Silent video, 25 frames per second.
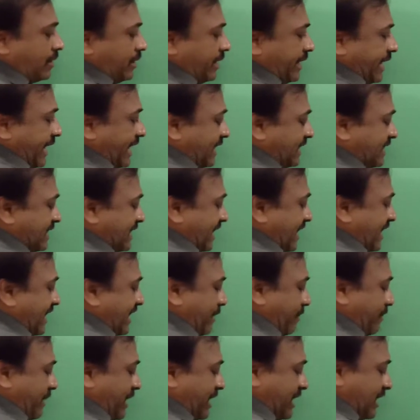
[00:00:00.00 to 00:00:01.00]
8
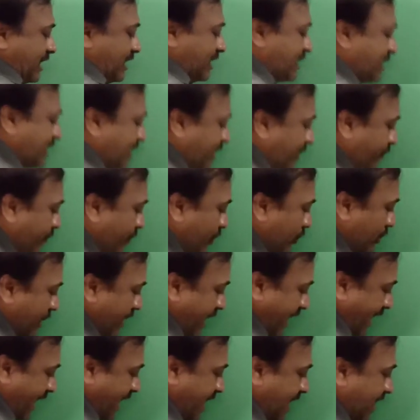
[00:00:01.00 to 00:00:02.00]
centimeters if you
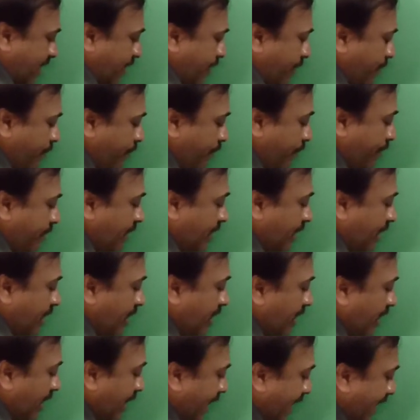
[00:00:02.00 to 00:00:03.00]

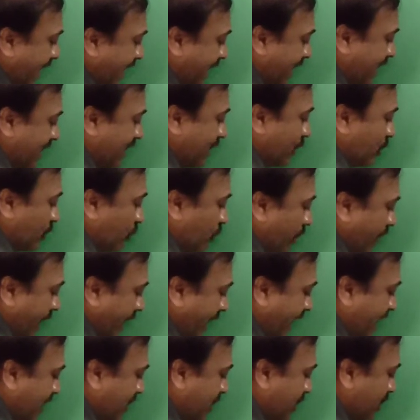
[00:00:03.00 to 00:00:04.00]
take 9 into
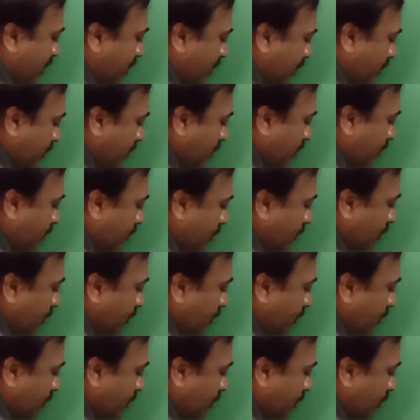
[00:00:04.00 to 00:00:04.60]
8